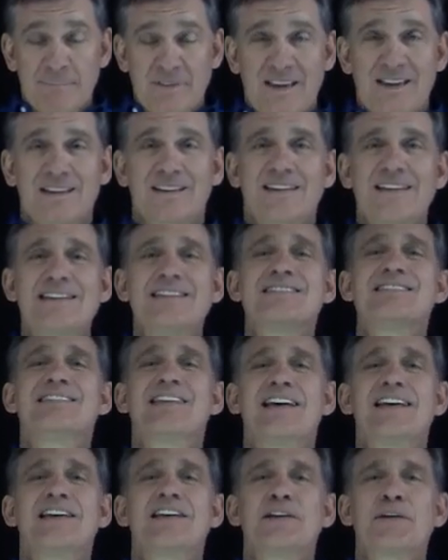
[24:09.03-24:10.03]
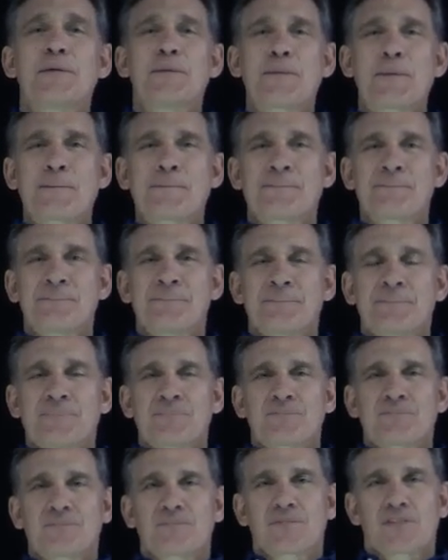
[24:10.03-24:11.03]
At least then
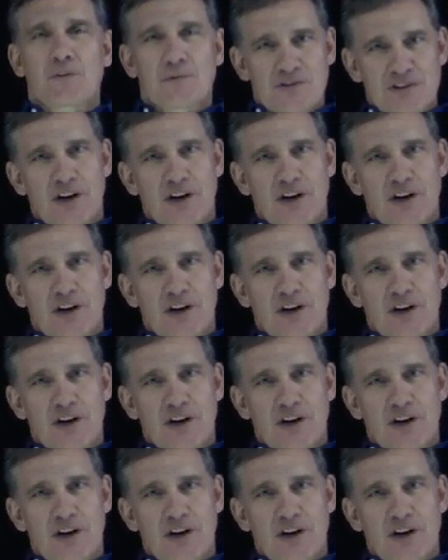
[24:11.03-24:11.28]
there was